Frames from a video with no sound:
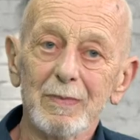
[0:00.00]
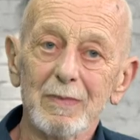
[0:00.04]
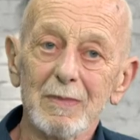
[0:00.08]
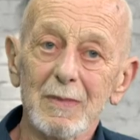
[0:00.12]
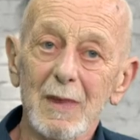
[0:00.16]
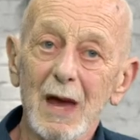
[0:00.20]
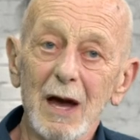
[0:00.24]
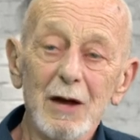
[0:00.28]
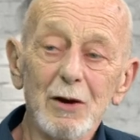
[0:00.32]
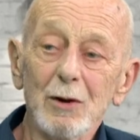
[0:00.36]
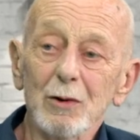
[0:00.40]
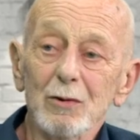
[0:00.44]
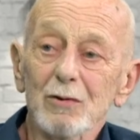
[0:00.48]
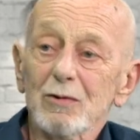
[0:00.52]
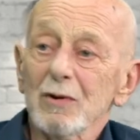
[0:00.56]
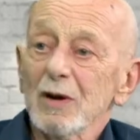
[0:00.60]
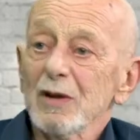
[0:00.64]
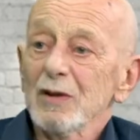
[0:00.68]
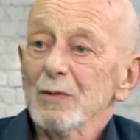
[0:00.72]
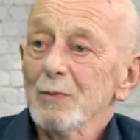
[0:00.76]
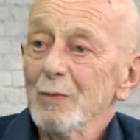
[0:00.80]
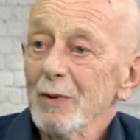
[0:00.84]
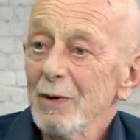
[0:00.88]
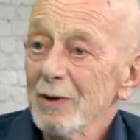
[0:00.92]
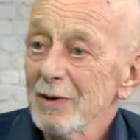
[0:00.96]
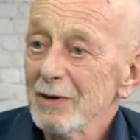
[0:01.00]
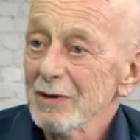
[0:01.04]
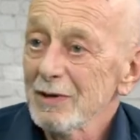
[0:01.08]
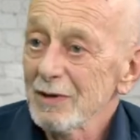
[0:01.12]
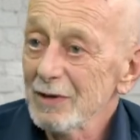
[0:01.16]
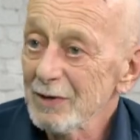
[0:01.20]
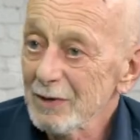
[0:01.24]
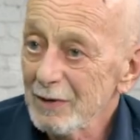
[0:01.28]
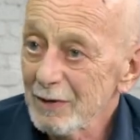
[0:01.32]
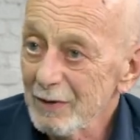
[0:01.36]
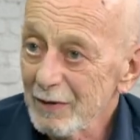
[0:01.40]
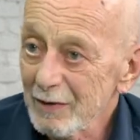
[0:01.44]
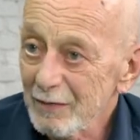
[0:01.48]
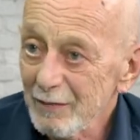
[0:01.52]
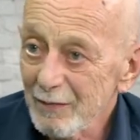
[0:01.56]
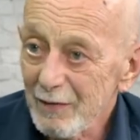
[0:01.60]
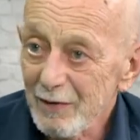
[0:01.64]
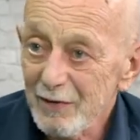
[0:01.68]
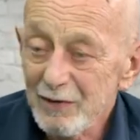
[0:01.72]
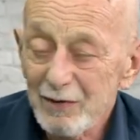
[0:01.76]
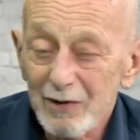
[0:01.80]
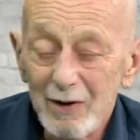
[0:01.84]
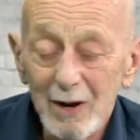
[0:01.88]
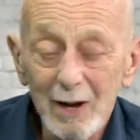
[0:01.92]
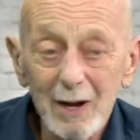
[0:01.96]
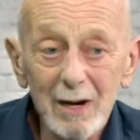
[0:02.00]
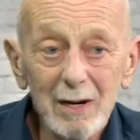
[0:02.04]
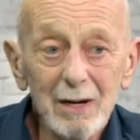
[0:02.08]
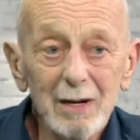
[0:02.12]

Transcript: I don't trust politicians, for a start.